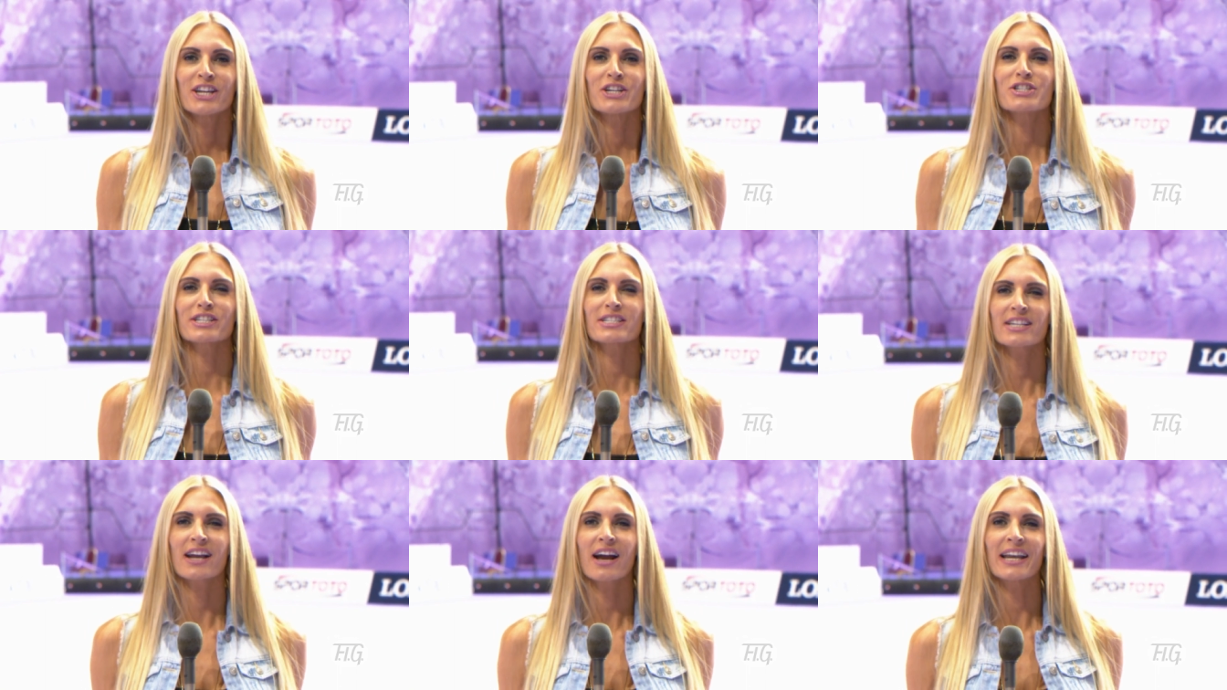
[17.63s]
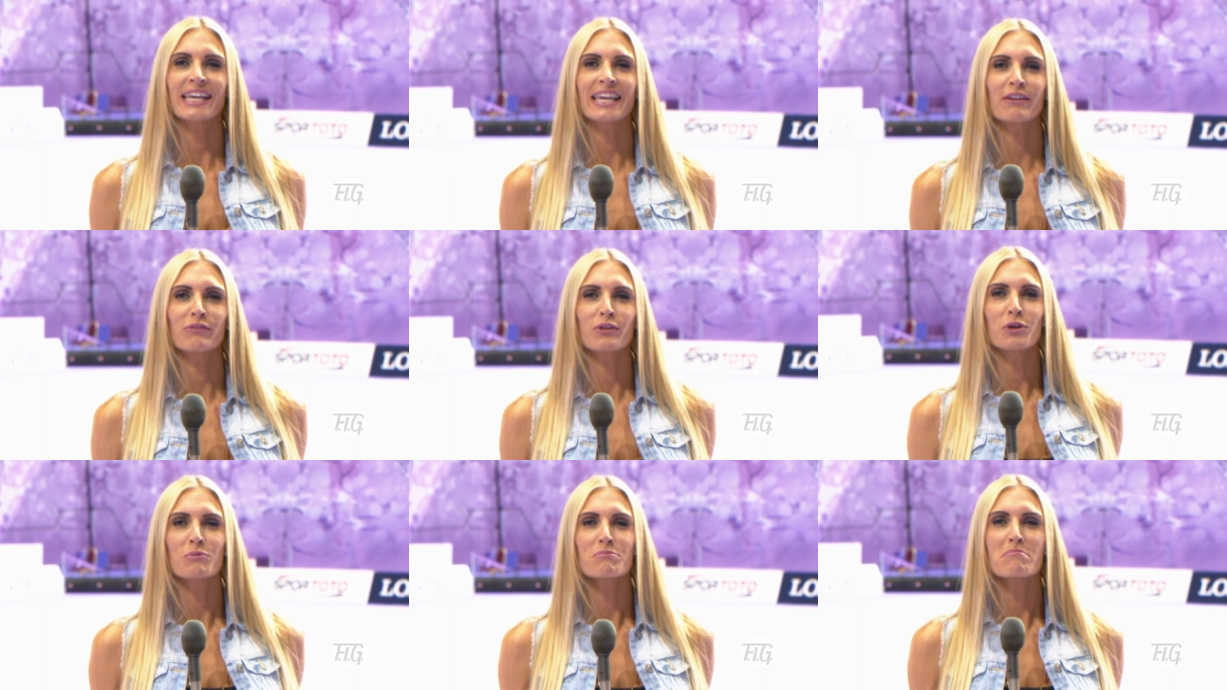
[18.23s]
Just to kind of give
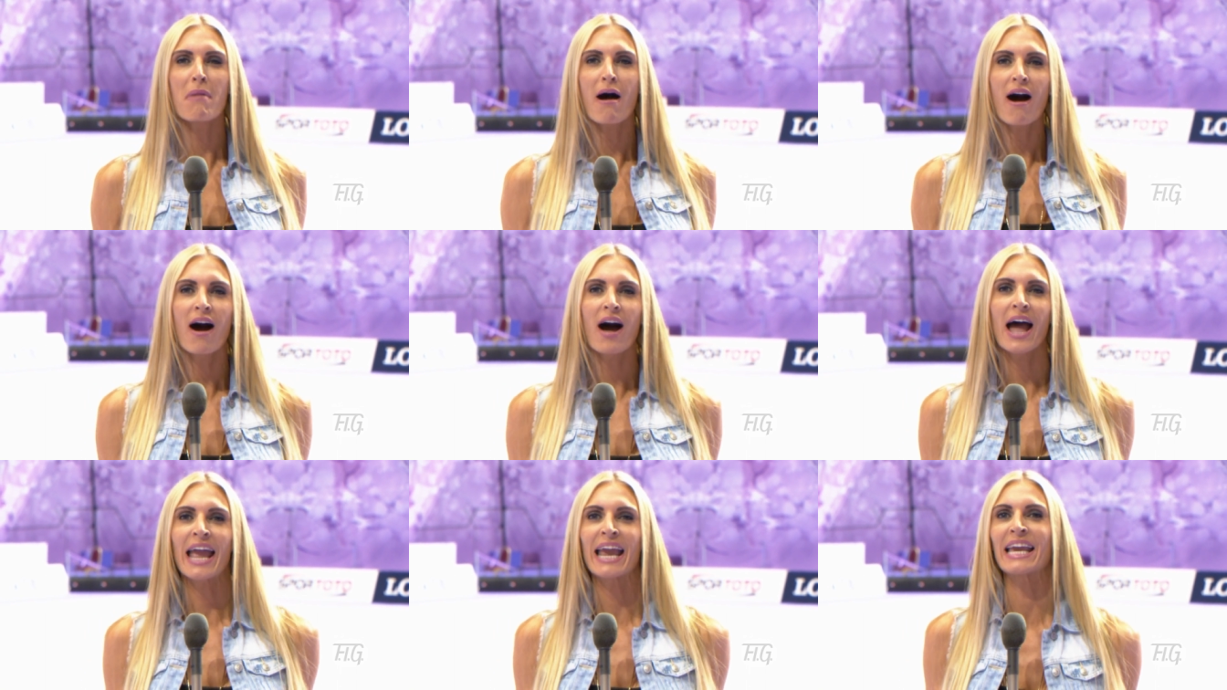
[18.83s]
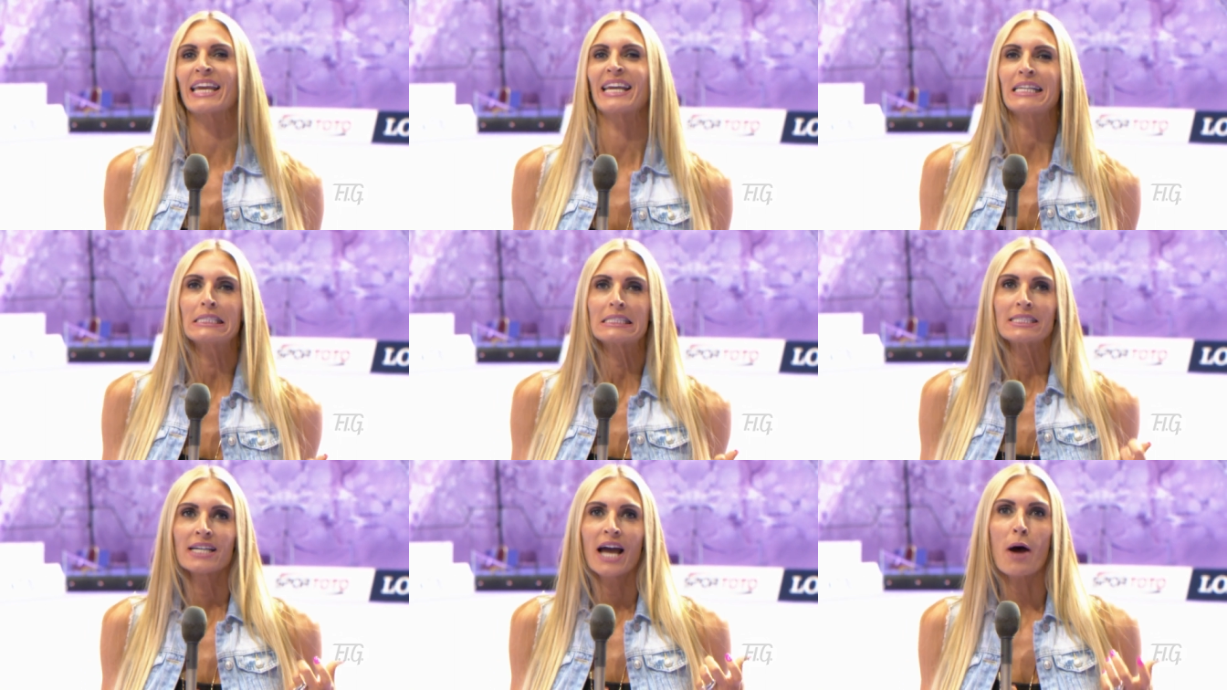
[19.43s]
you my
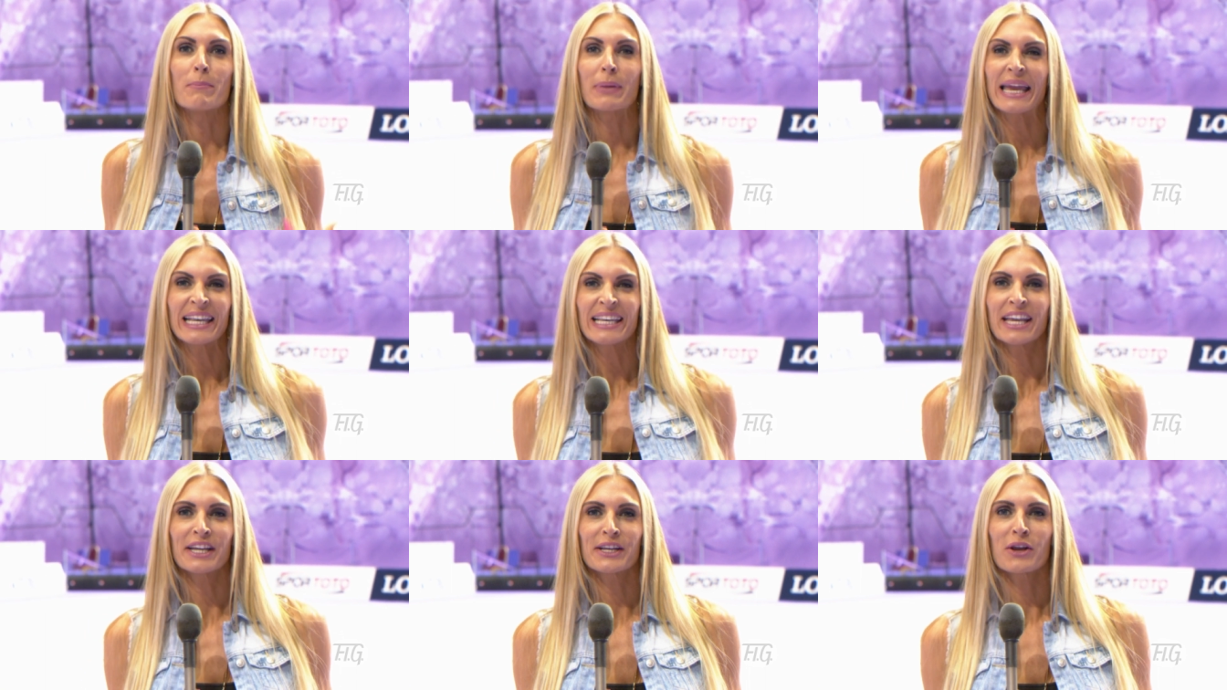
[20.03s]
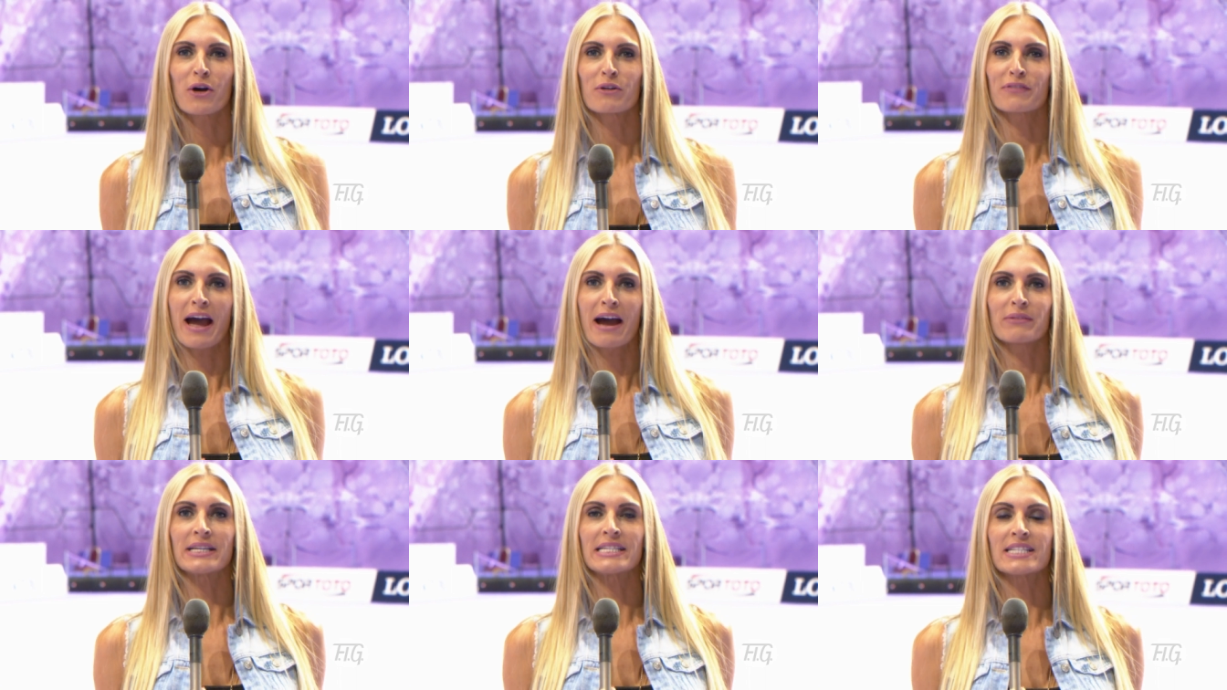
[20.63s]
opinion of
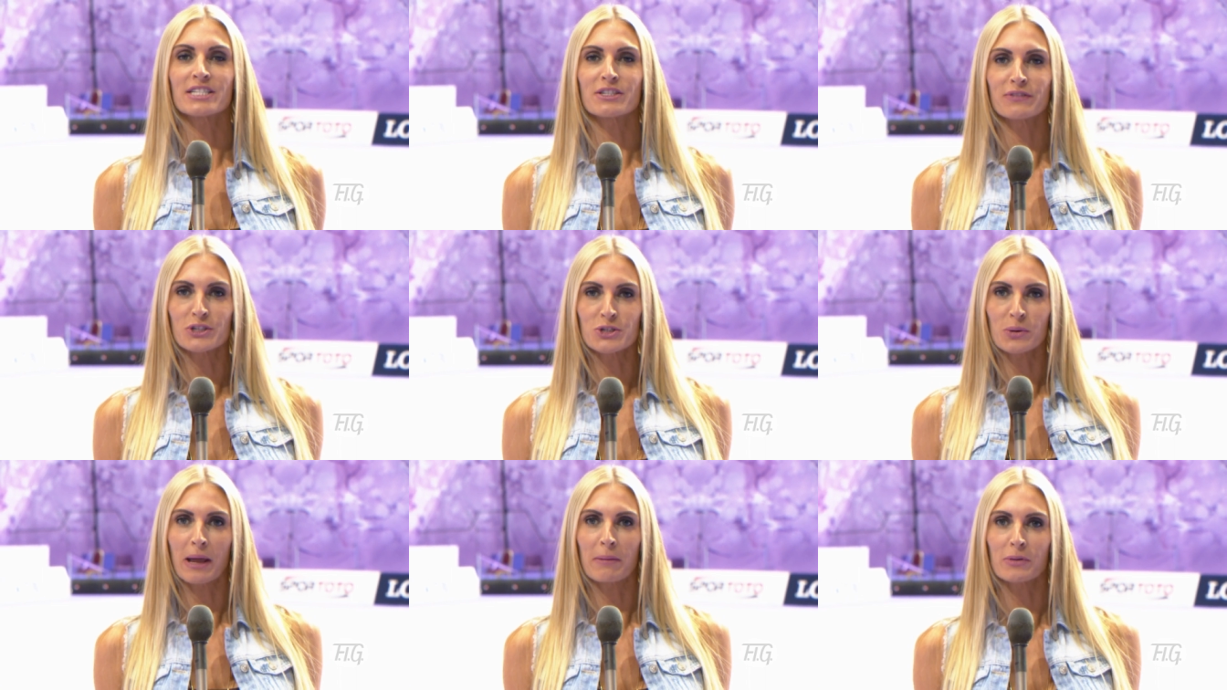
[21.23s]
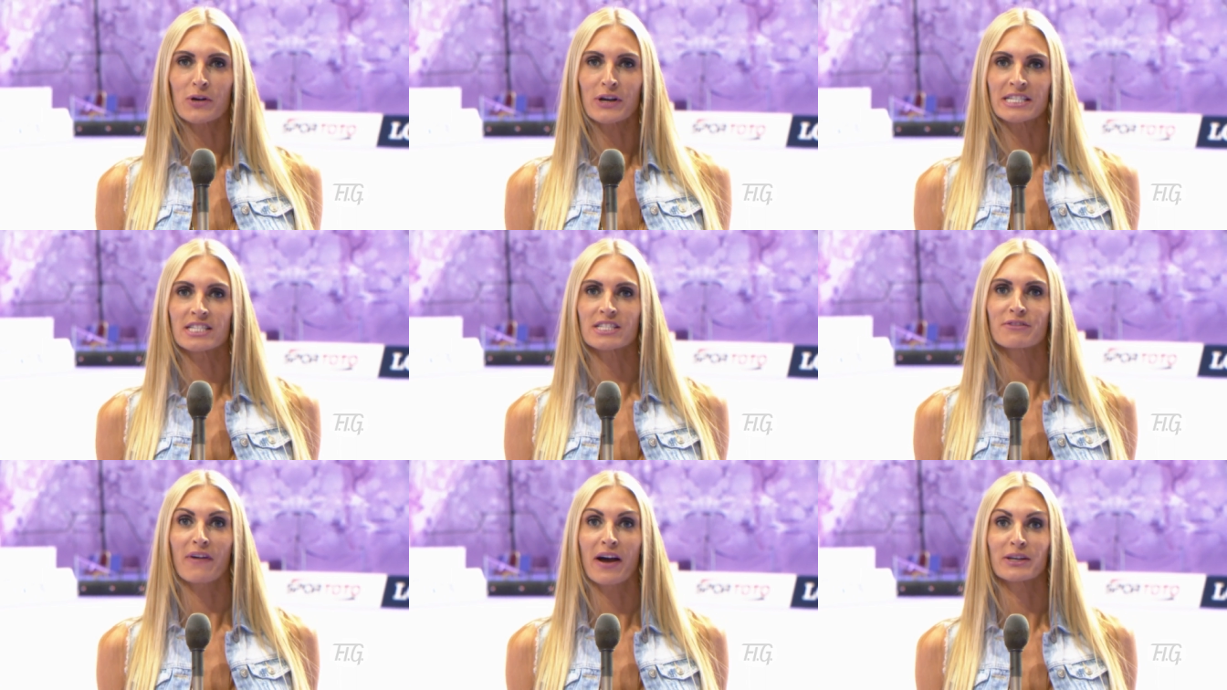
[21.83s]
how these individual
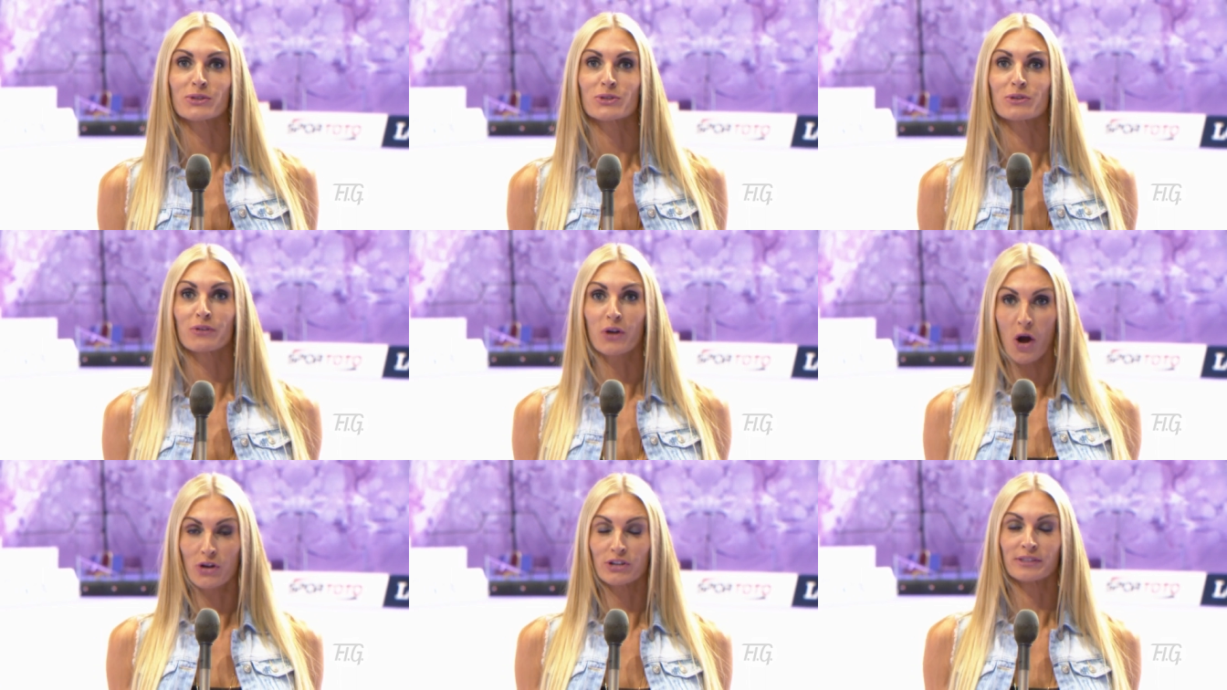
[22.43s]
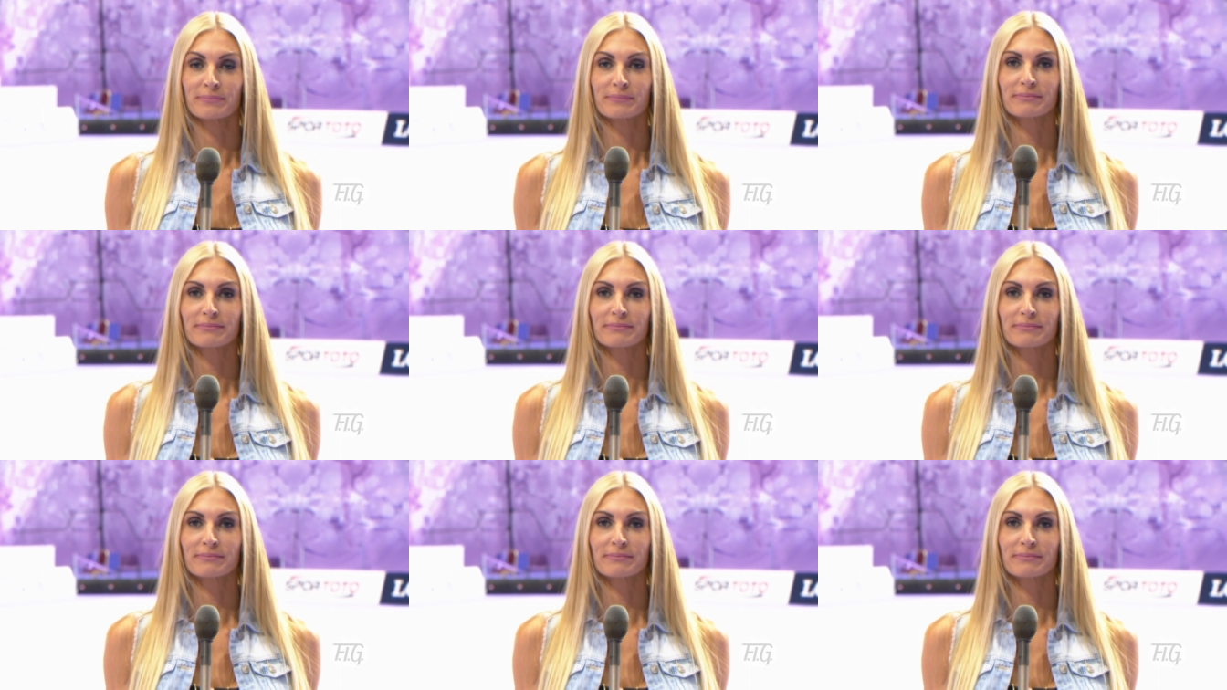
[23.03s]
apparatus finals have gone.